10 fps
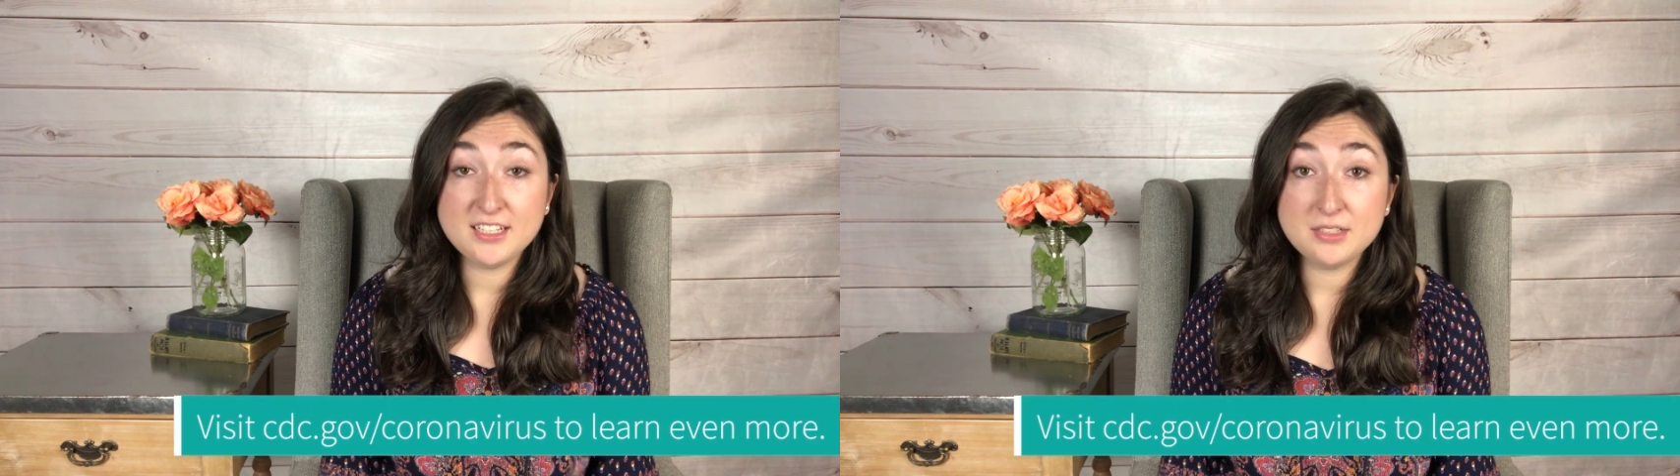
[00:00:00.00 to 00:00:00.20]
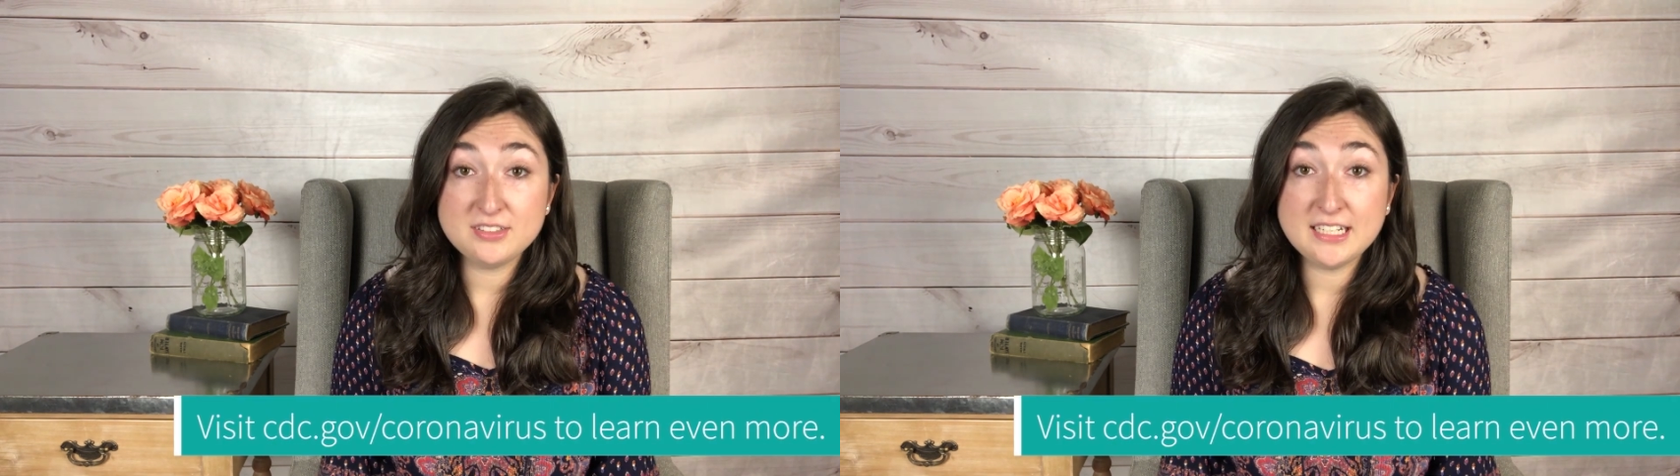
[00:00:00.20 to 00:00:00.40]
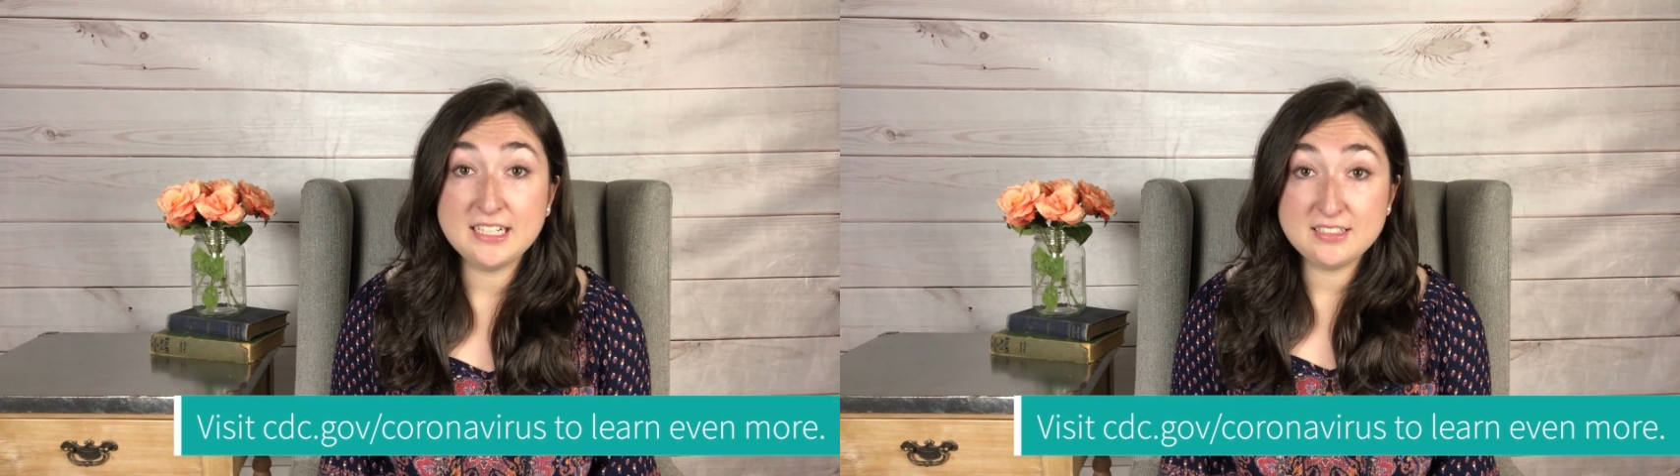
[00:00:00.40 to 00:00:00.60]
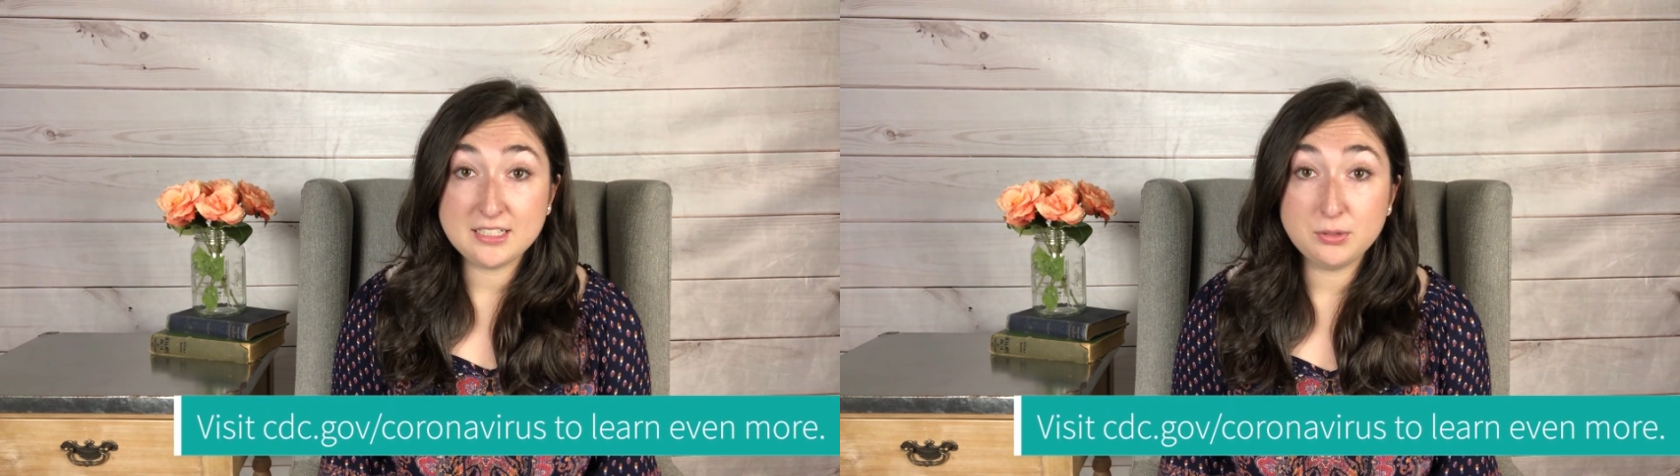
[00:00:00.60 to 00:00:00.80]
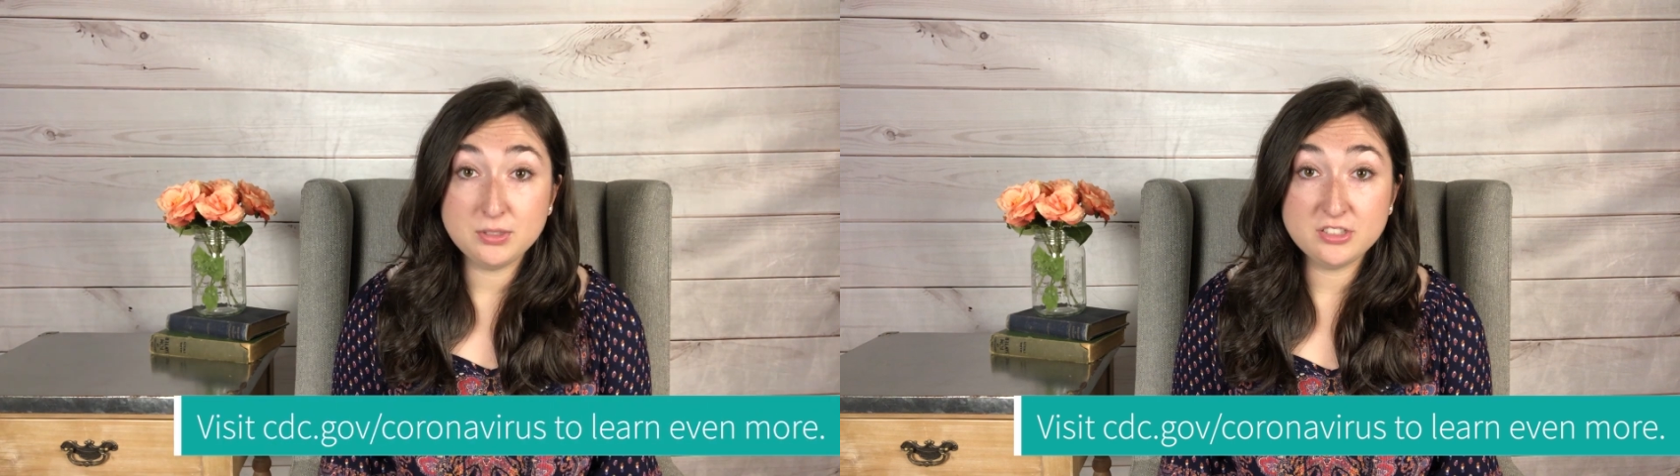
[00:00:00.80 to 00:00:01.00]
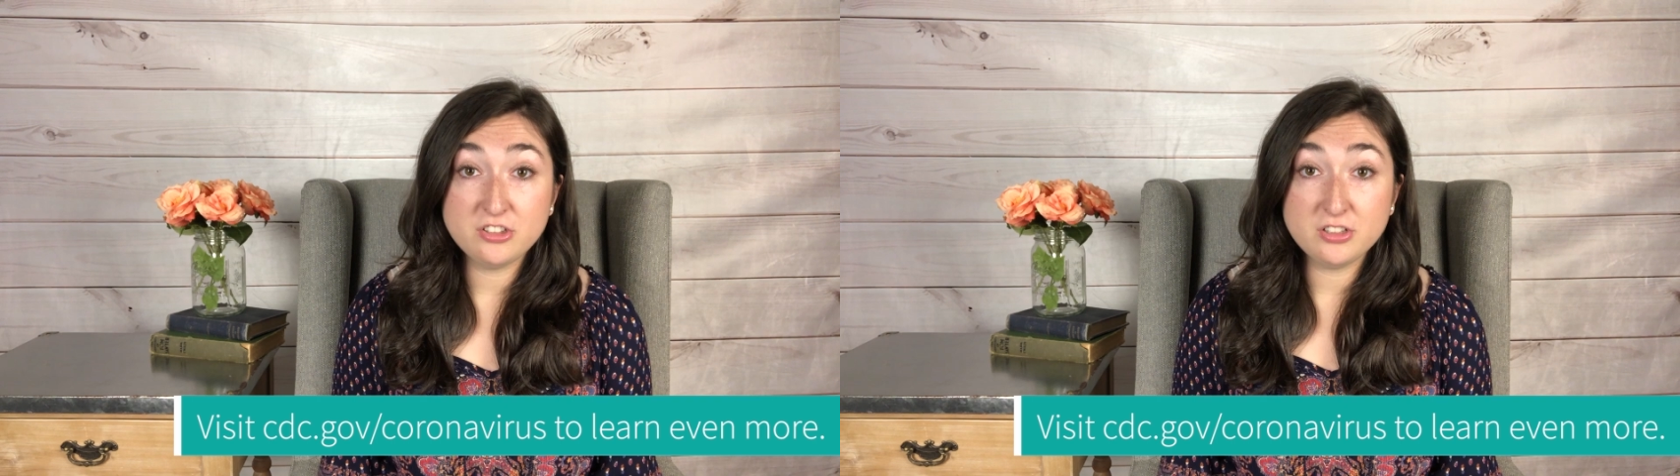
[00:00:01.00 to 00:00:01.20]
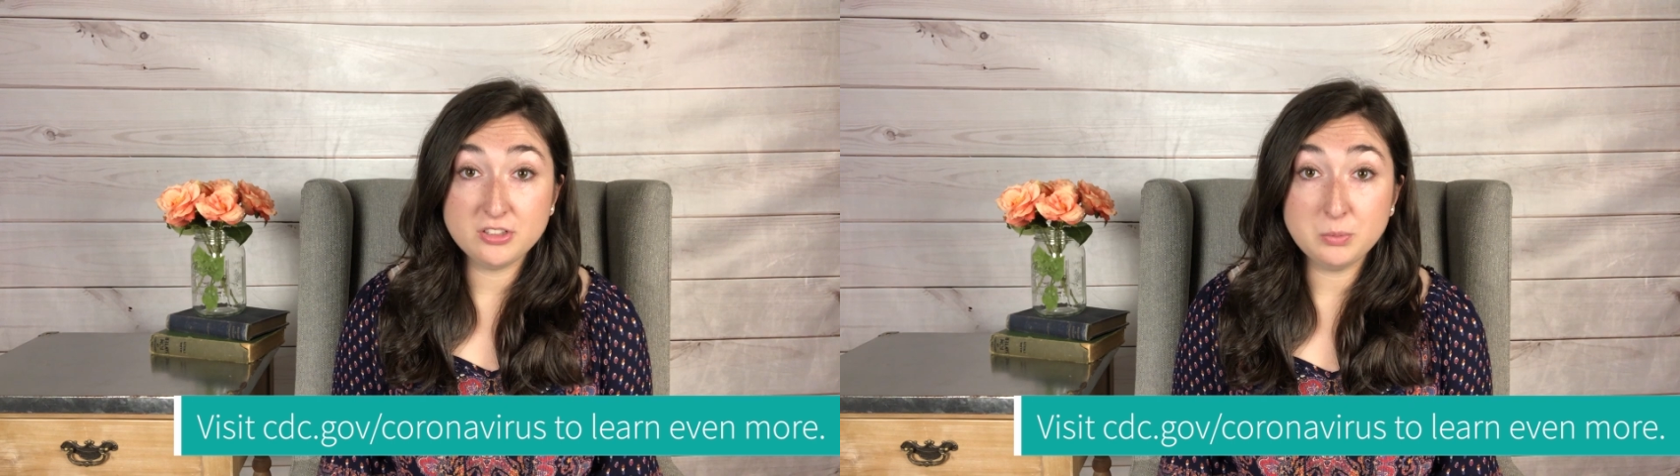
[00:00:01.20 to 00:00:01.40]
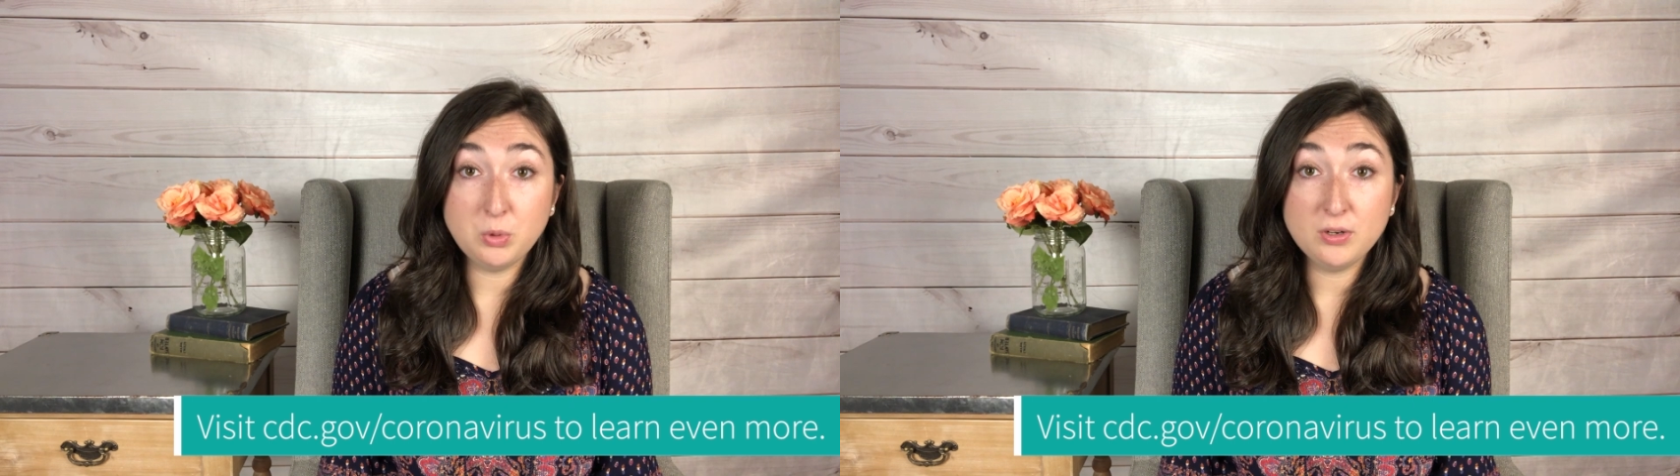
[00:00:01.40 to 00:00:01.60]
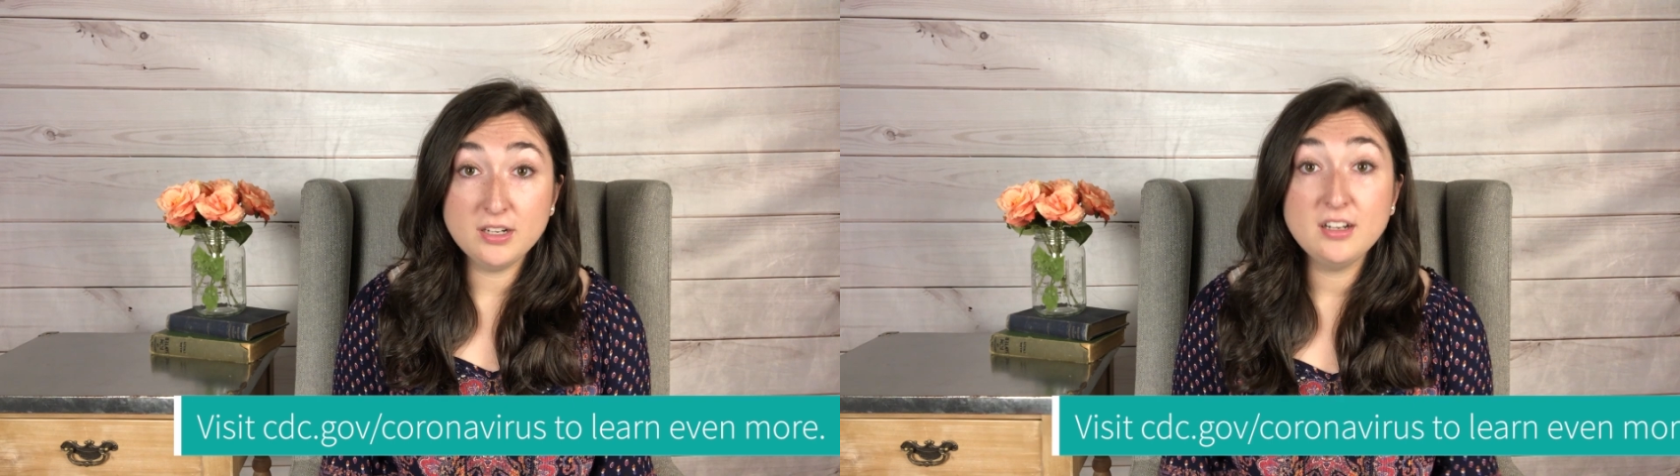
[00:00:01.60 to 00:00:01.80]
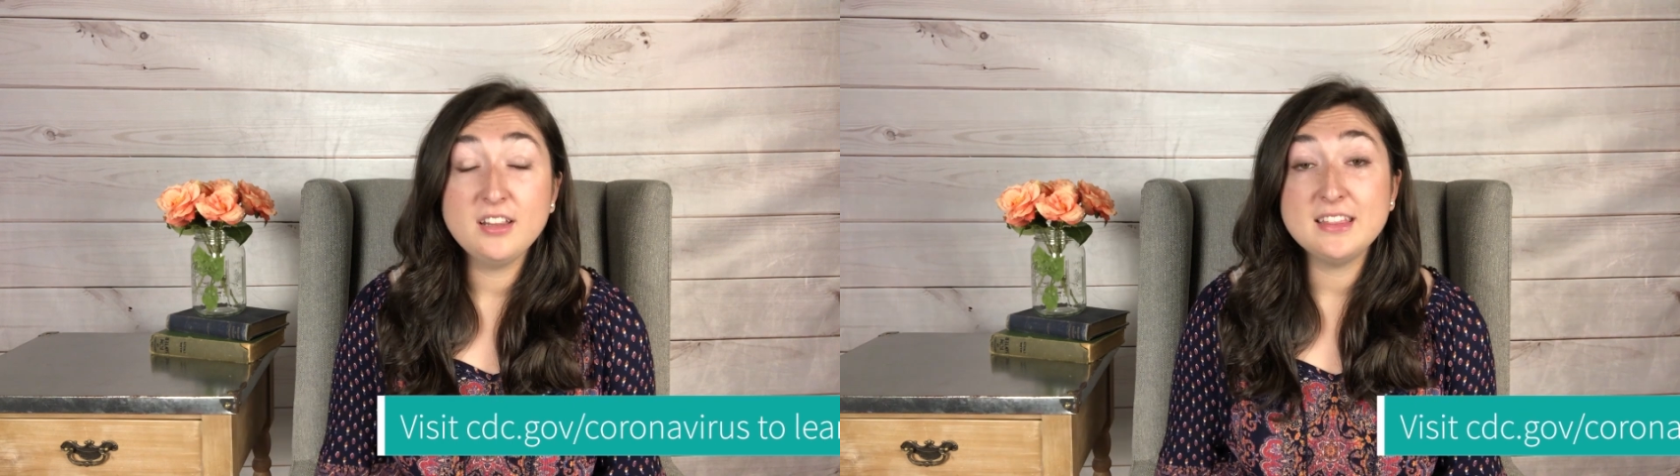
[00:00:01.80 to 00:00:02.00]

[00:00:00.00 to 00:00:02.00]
out Dinet.org to learn more.